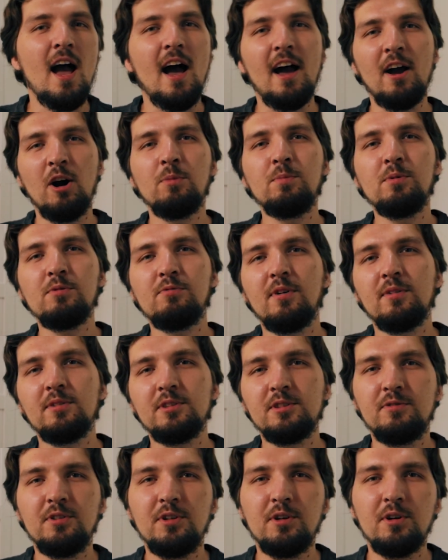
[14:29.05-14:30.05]
I hope you found
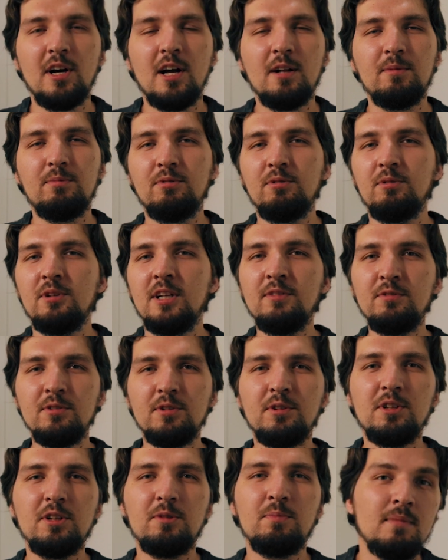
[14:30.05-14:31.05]
this video helpful. If
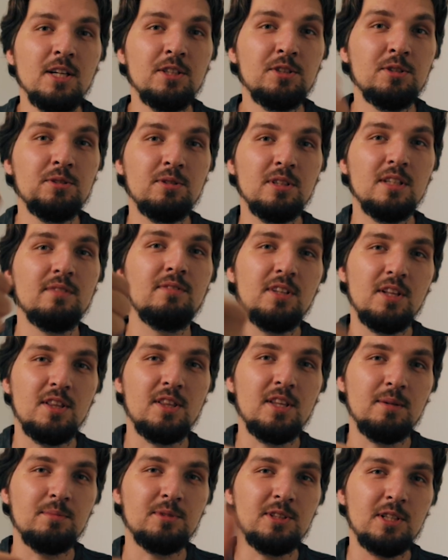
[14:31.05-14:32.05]
you did, make sure to leave it a
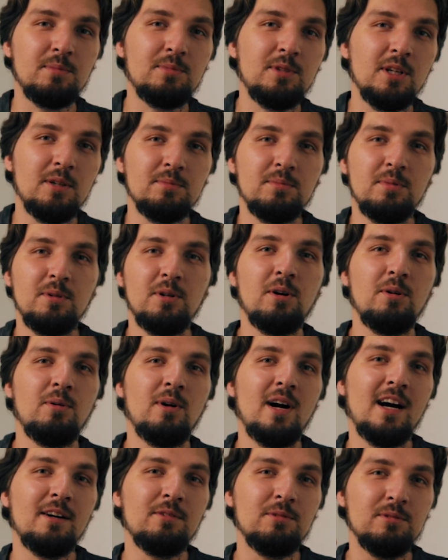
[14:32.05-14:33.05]
thumbs up down
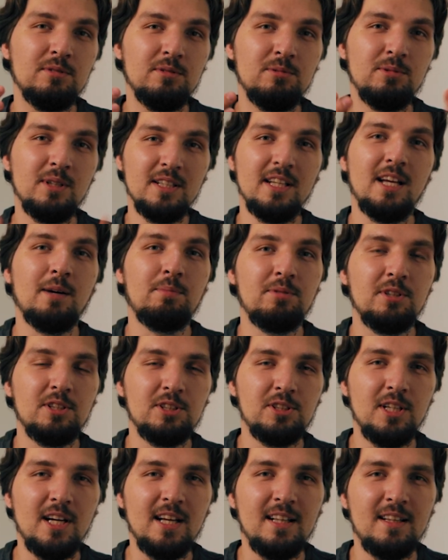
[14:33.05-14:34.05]
below. I would really
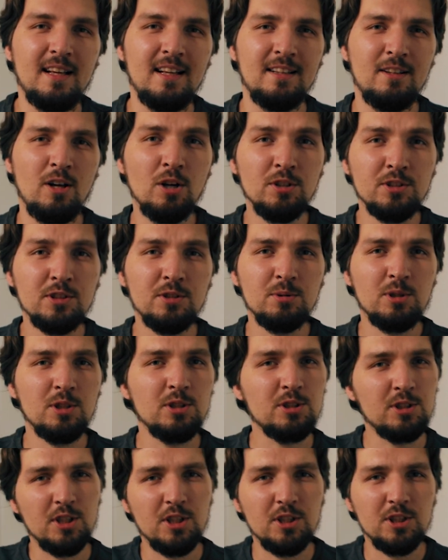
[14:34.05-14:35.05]
appreciate that. Also,
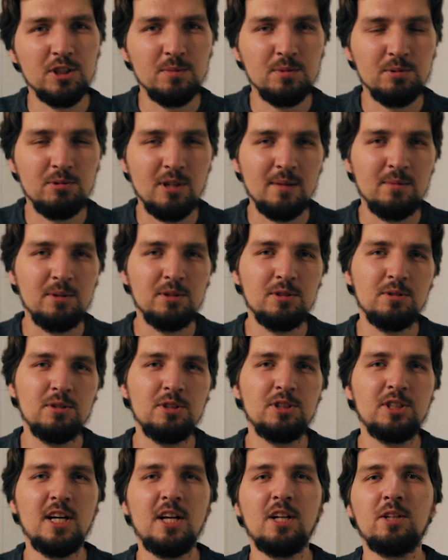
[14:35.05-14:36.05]
consider subscribing to
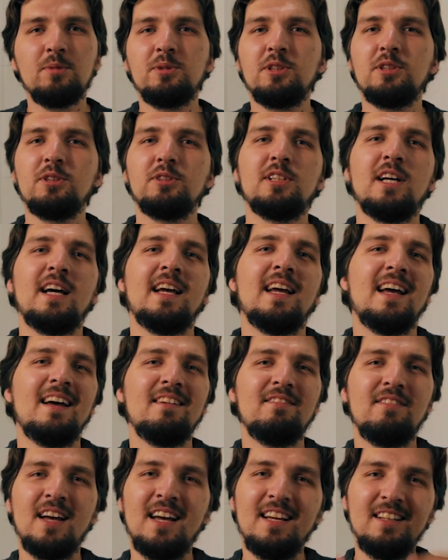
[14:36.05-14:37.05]
the channel, because I
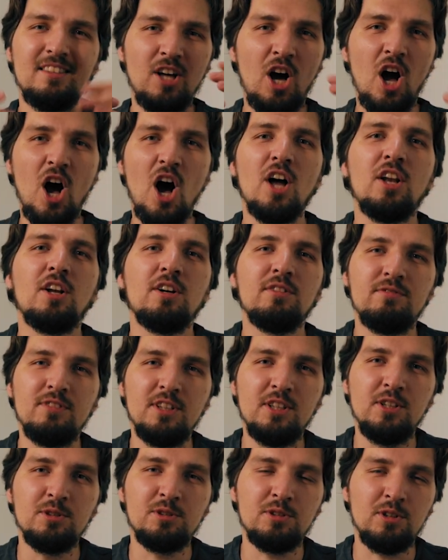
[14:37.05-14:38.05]
have a ton of
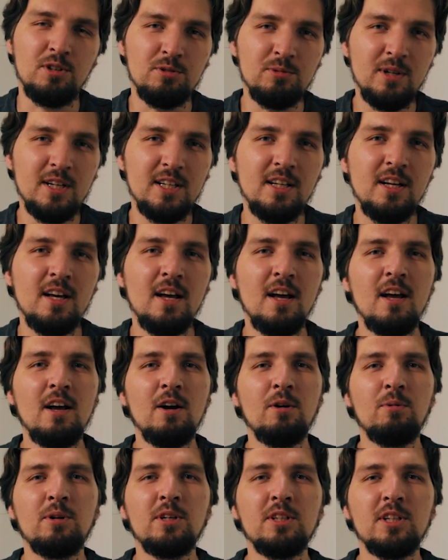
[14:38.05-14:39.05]
videos already
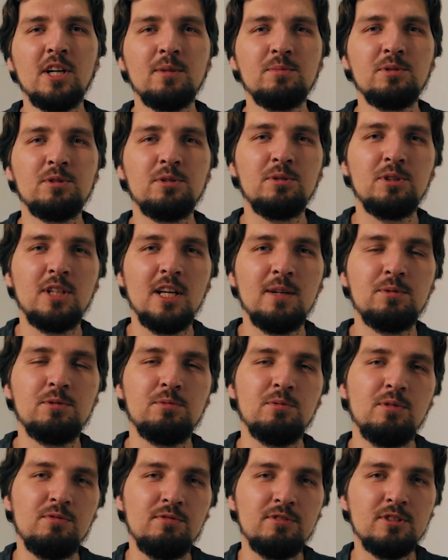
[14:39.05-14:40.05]
when it comes to
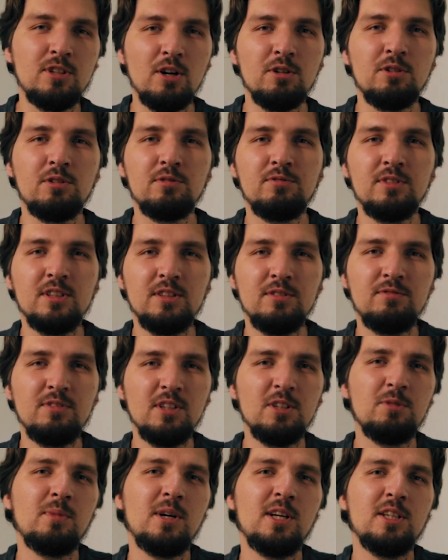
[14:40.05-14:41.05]
tips with photography,
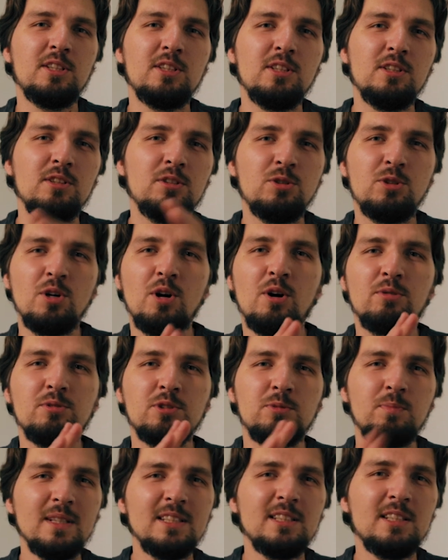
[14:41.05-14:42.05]
filmmaking,
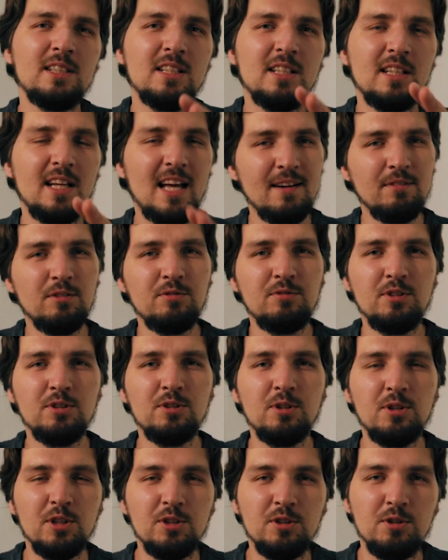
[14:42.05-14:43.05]
drones, basically
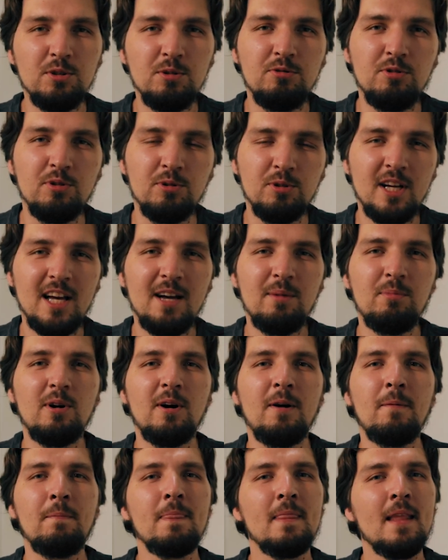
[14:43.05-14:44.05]
everything you can do with your
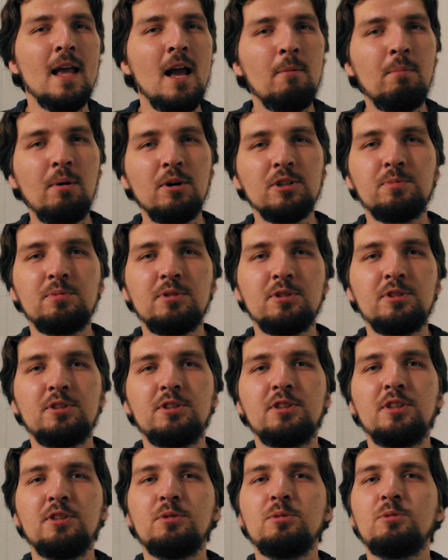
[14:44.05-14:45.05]
camera,
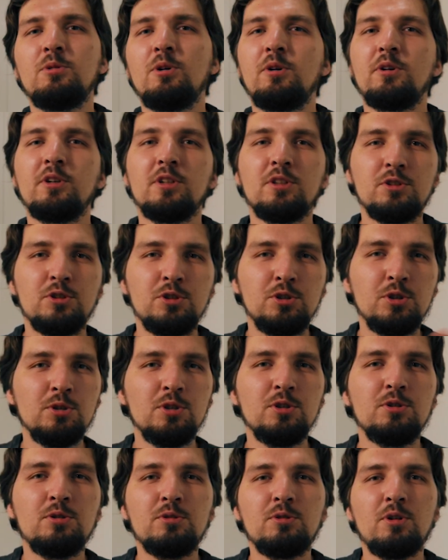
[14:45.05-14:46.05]
post-processing tutorials,
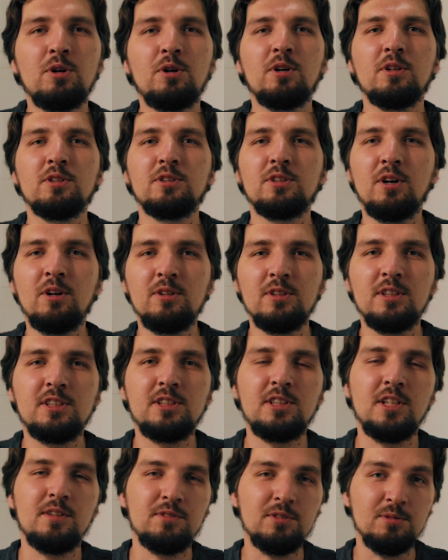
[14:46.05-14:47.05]
shooting tutorials, all that
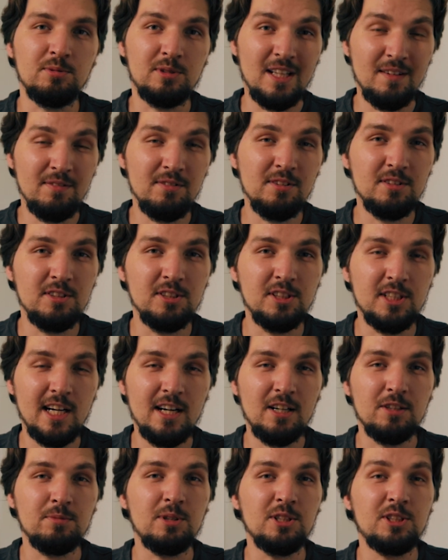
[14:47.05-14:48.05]
stuff. So definitely
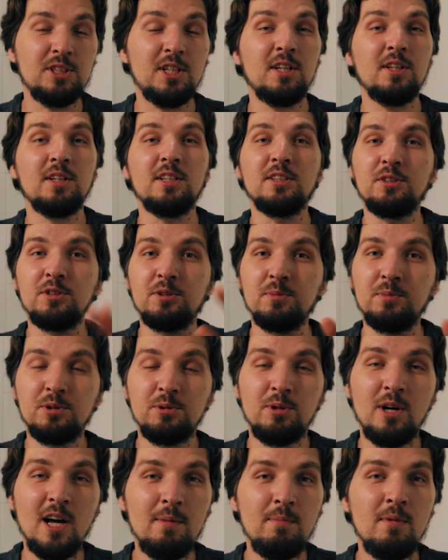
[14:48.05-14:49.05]
check out my channel and
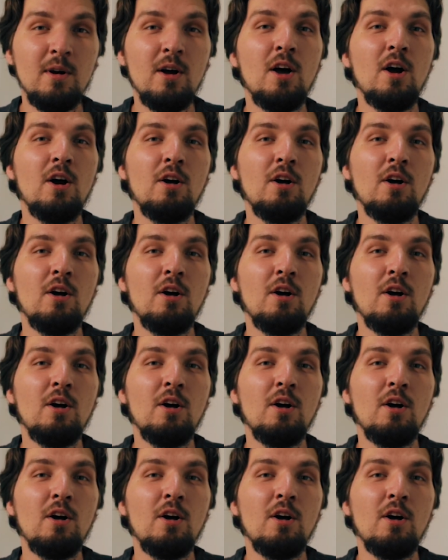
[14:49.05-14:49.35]
subscribe.